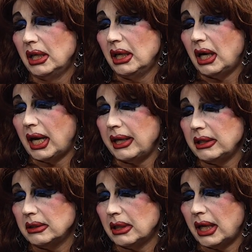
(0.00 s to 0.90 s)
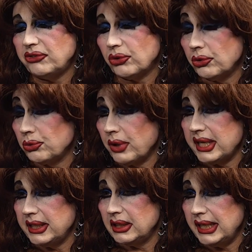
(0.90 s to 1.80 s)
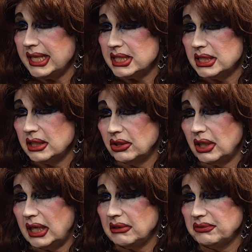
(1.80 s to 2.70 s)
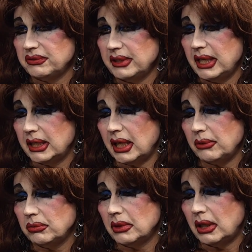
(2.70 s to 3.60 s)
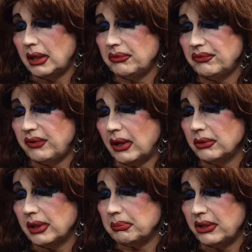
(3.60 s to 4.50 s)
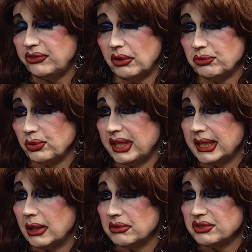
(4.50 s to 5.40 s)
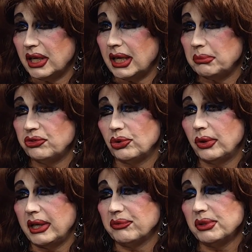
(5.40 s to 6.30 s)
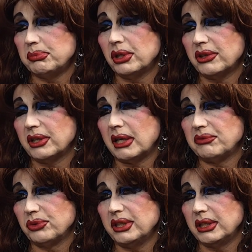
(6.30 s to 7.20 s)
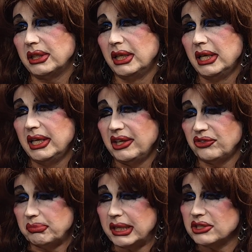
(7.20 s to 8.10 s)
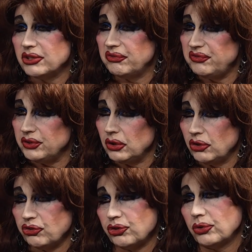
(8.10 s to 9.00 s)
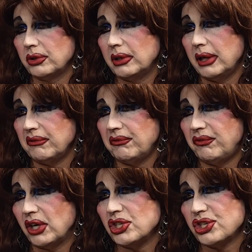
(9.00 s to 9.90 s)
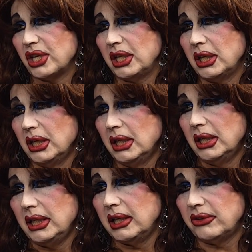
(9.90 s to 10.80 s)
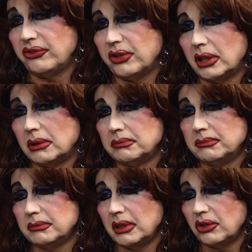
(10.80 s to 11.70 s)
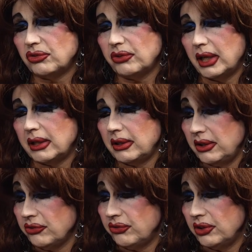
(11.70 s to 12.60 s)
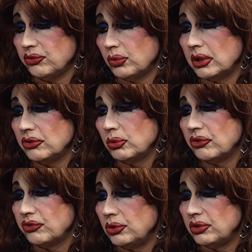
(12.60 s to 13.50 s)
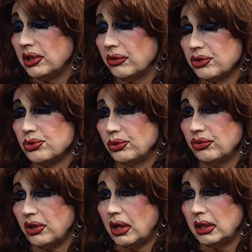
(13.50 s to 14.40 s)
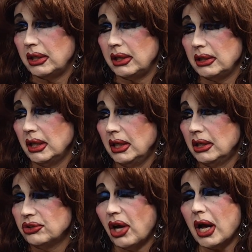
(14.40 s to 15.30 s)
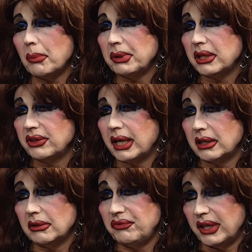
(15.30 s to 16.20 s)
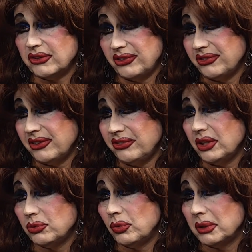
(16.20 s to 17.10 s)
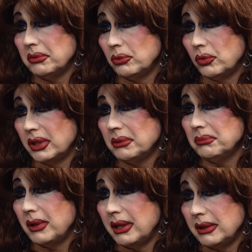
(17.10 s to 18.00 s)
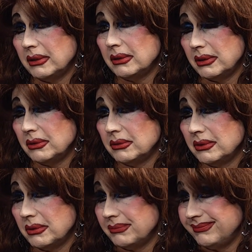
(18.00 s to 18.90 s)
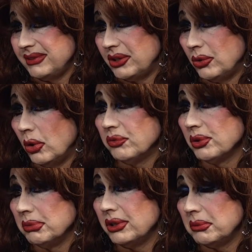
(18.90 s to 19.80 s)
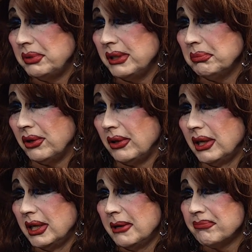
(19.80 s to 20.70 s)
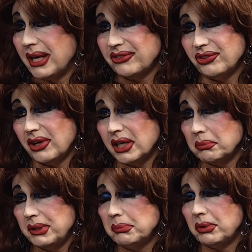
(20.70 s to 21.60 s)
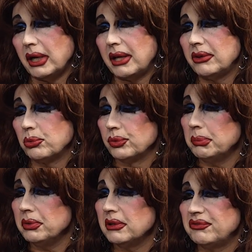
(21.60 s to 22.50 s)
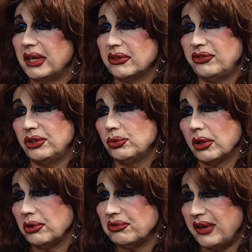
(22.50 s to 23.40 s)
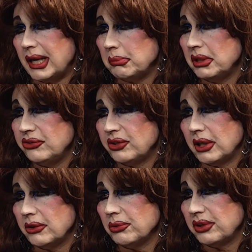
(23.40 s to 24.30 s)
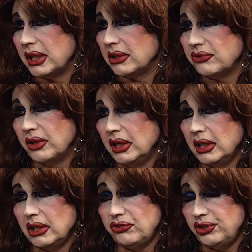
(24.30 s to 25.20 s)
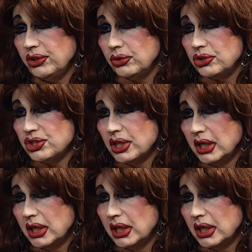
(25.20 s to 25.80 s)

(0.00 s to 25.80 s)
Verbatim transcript: I, I started writing late in life, and I, I found myself running out of time, so every book that I've written is meant to fill a certain hmm. function. Mm it's, um, it's, and this, this one was to tell the truth on a topic that affects, as I said, one, one, you know, over a million people. That's a lot of people, and the ripple effects into other families and other things is huge.